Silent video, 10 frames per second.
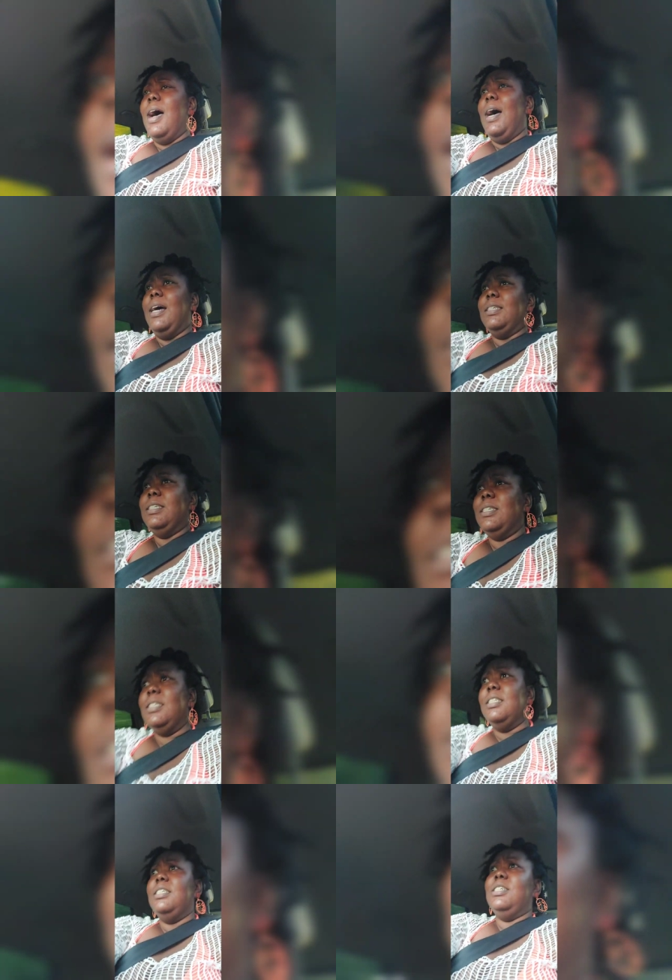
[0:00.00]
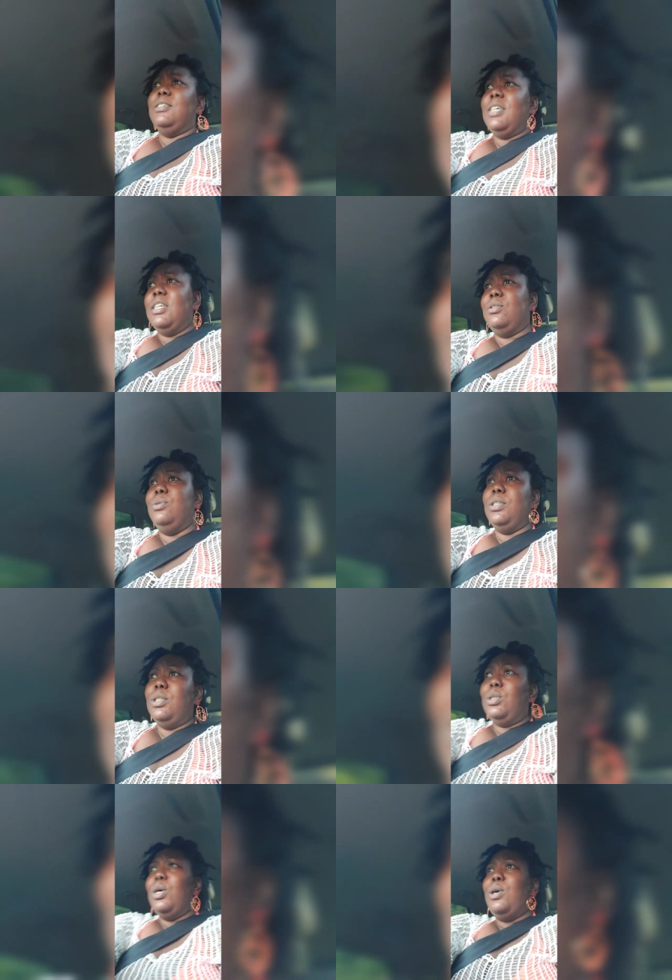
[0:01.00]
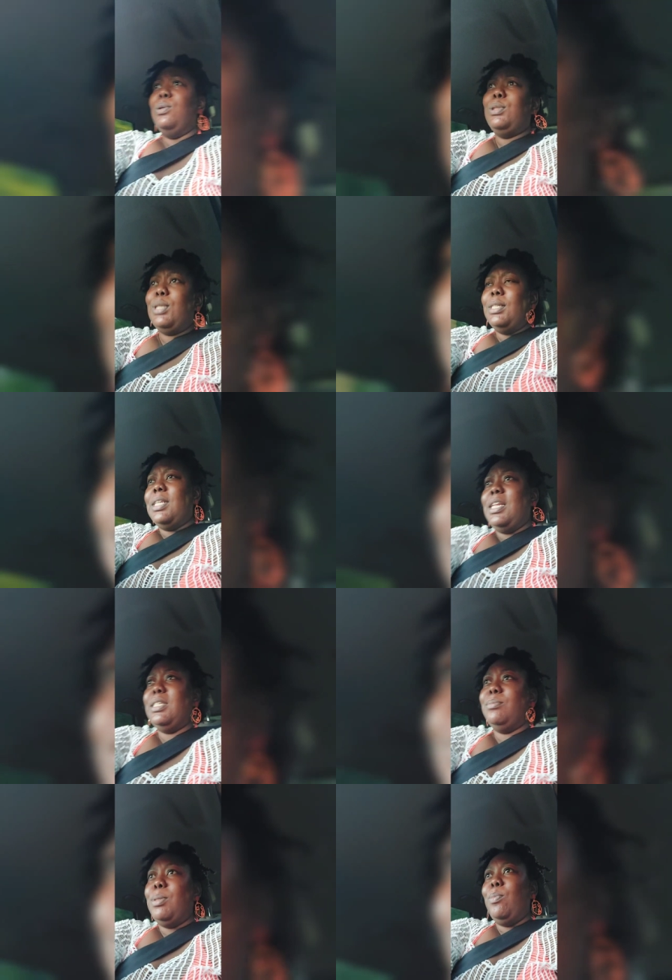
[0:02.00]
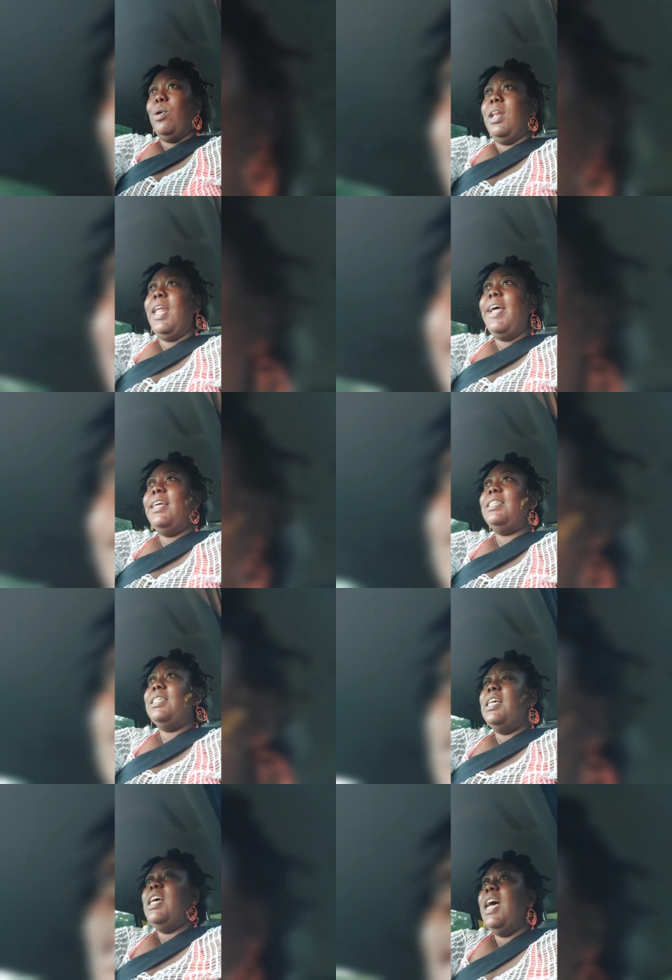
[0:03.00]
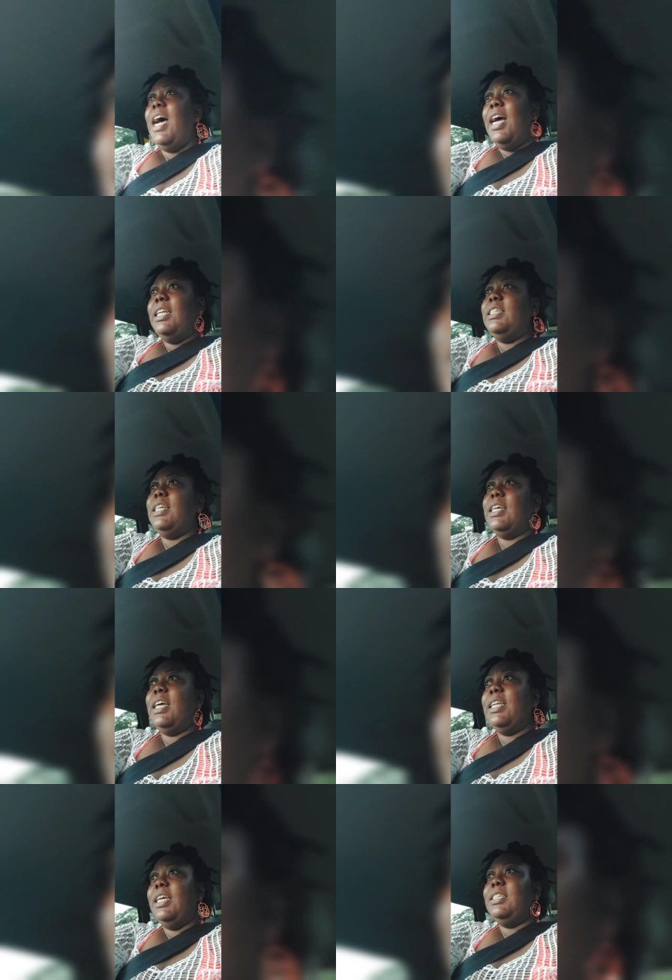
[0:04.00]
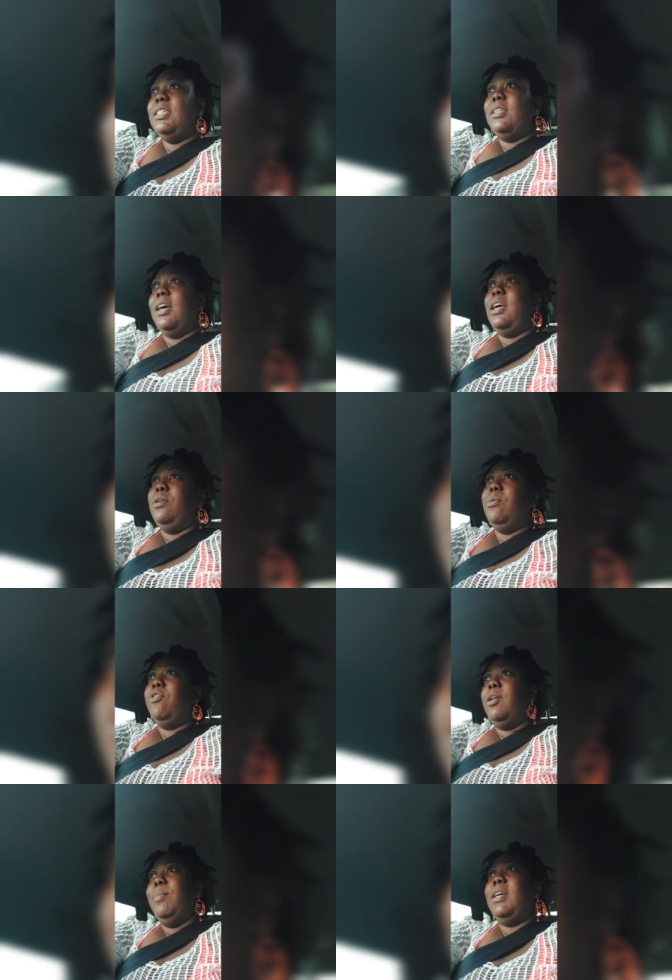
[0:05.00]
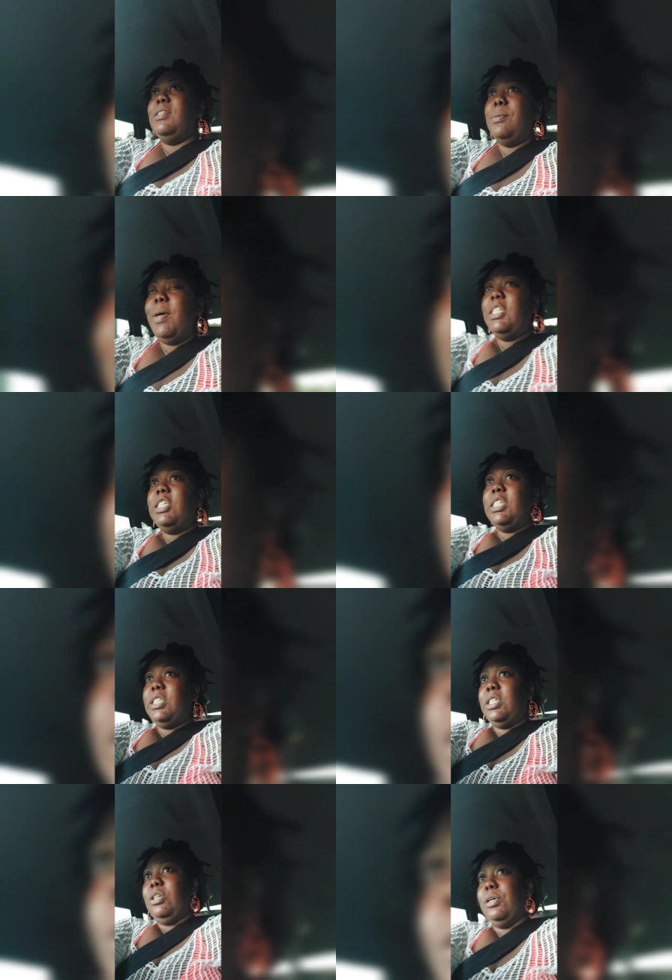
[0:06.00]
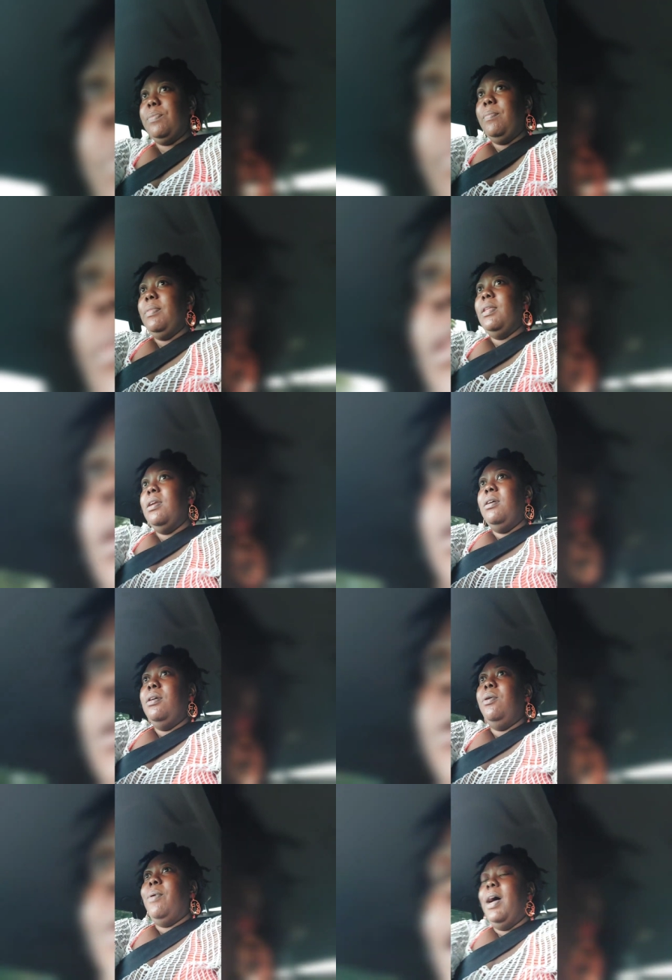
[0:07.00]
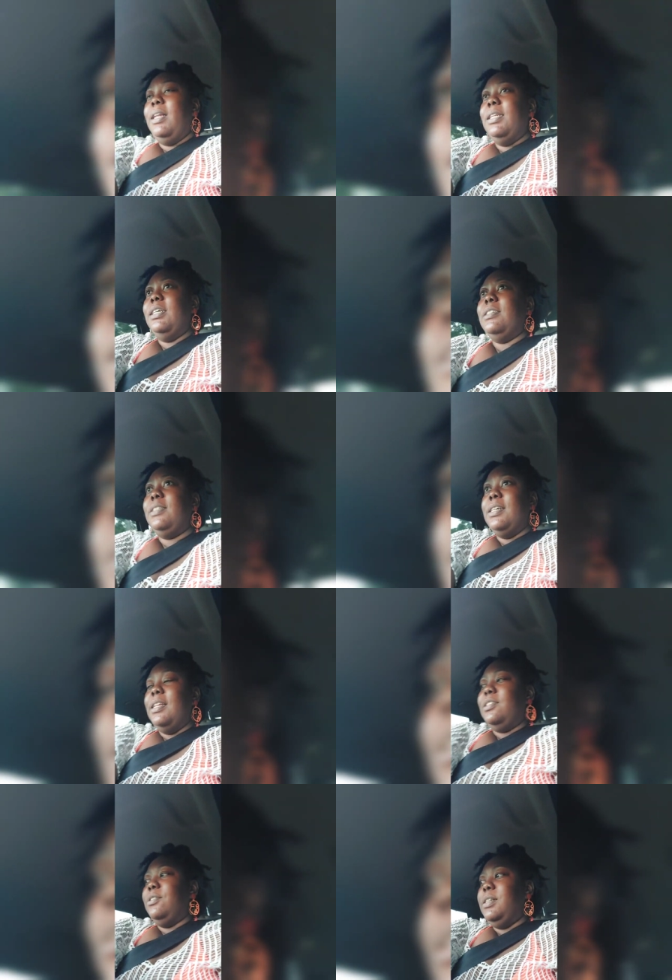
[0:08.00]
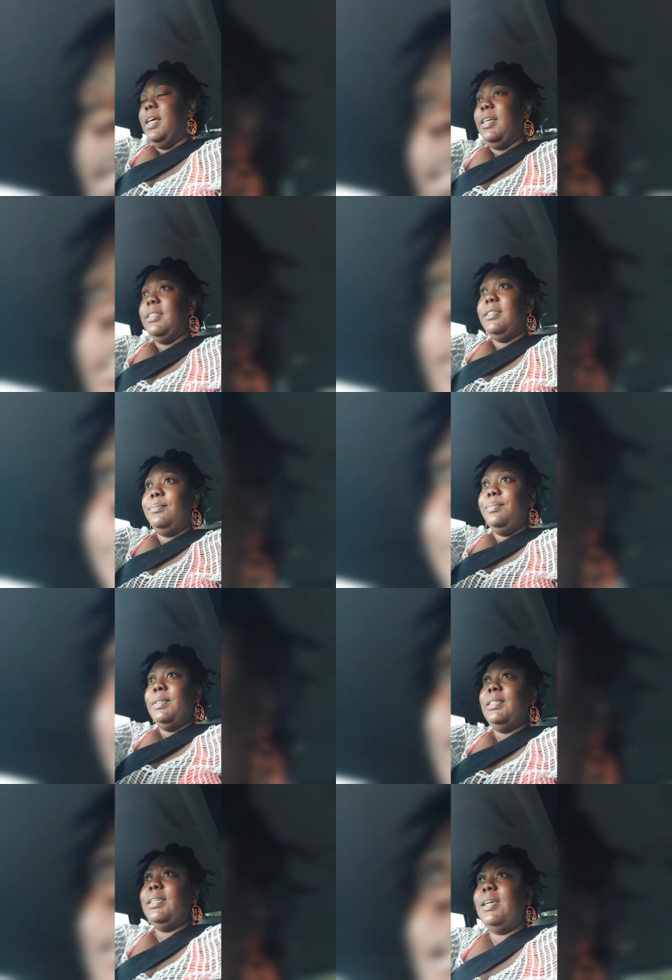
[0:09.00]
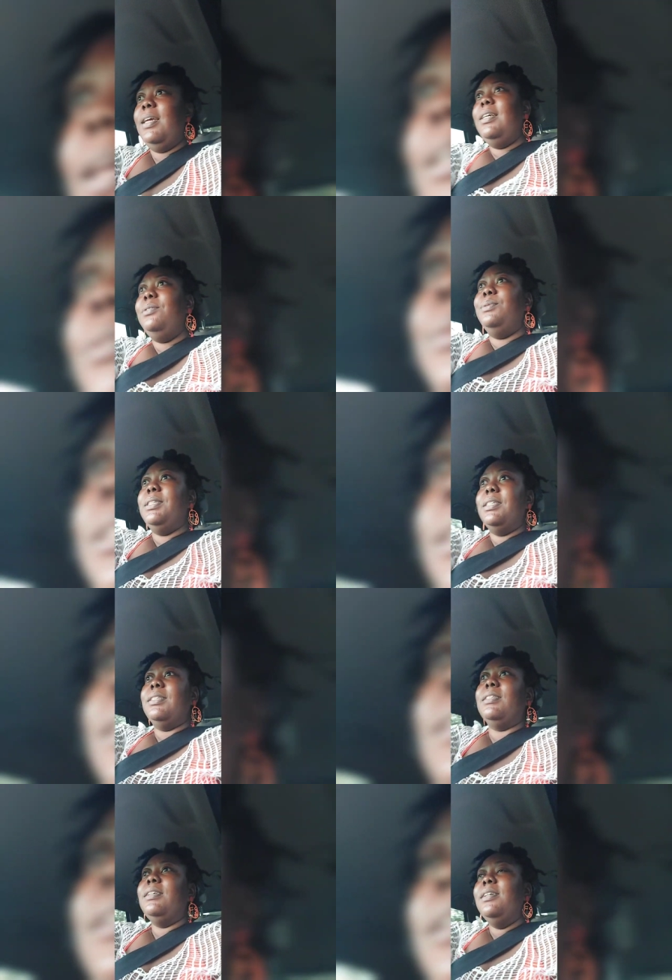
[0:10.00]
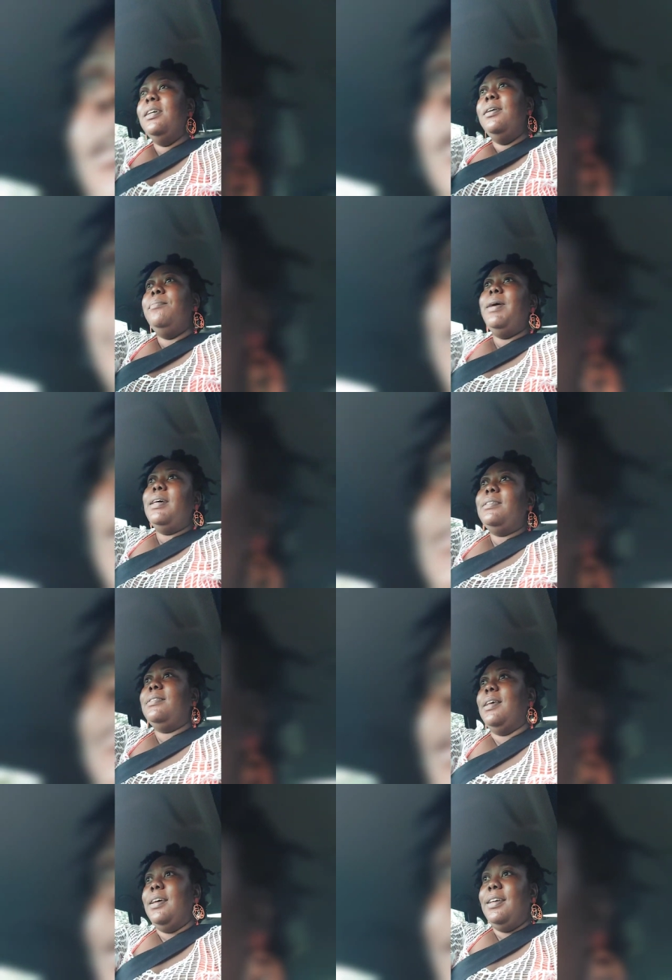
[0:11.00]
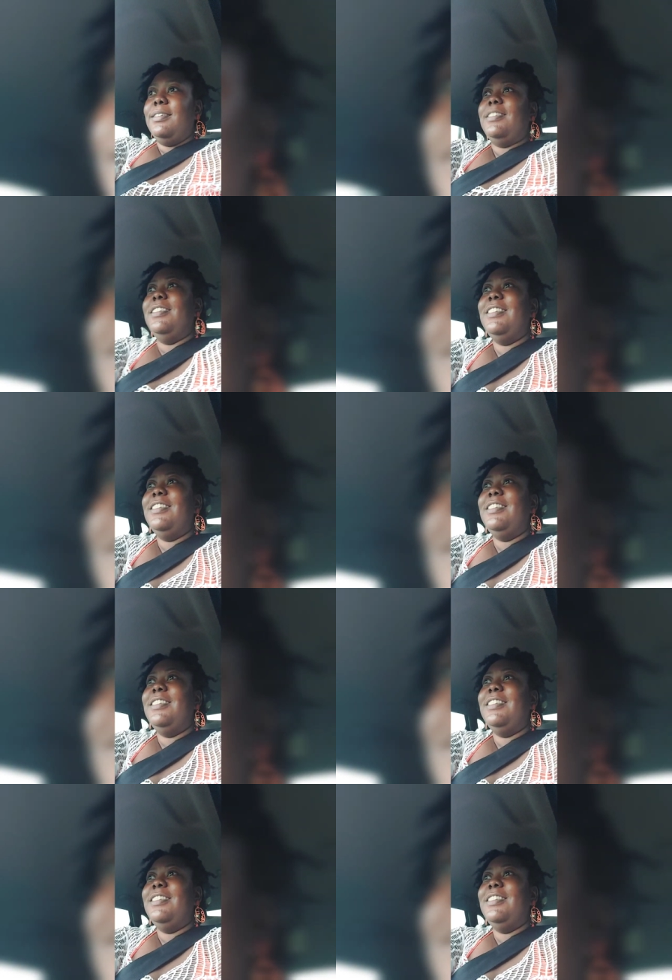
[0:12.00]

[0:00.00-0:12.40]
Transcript: And uh, you know, Santa Cruz is a town, so it's a little bit more light. And then I can get it, I can hopefully make it to Manchester while there's still sunlight. Anyways, backside.